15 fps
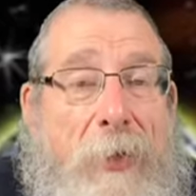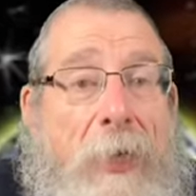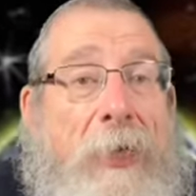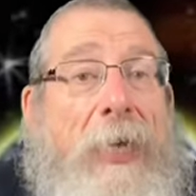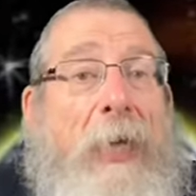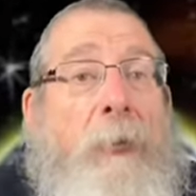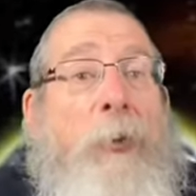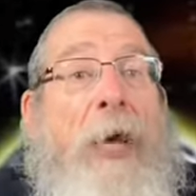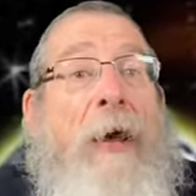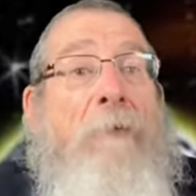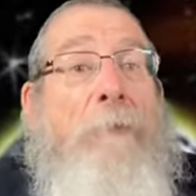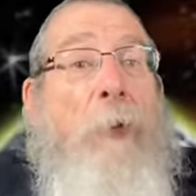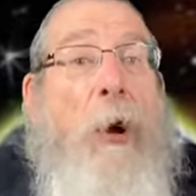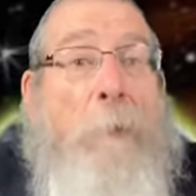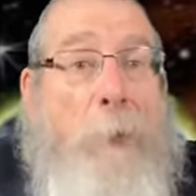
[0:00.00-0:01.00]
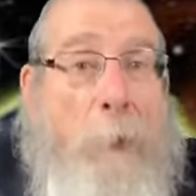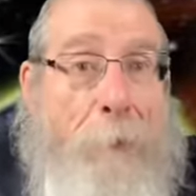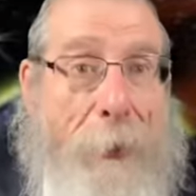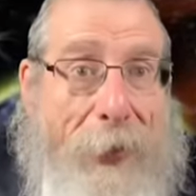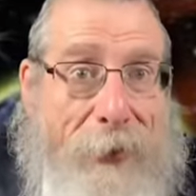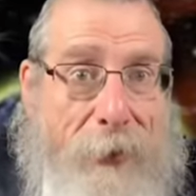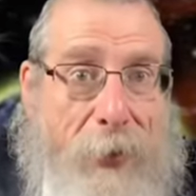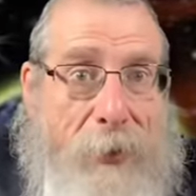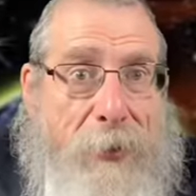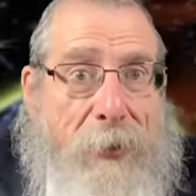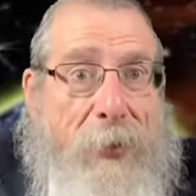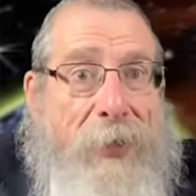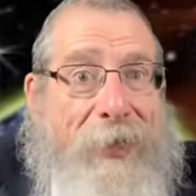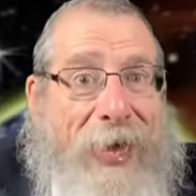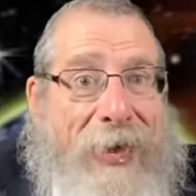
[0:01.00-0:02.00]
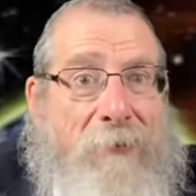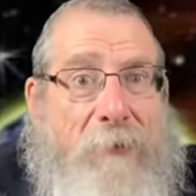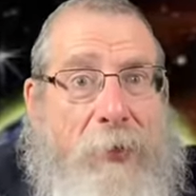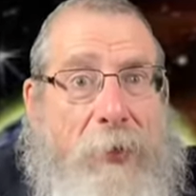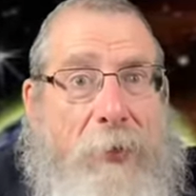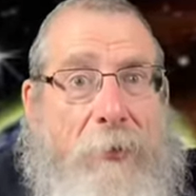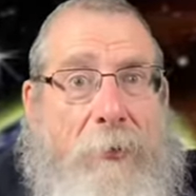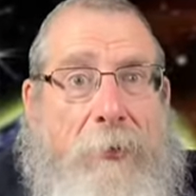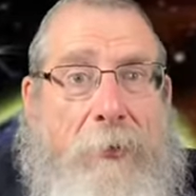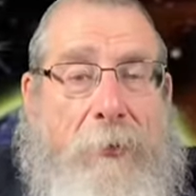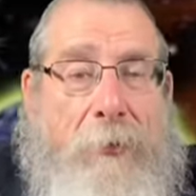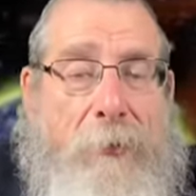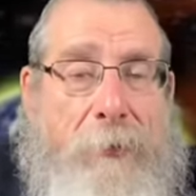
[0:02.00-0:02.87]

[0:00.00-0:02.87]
Let we have proper parnasa, livelihood.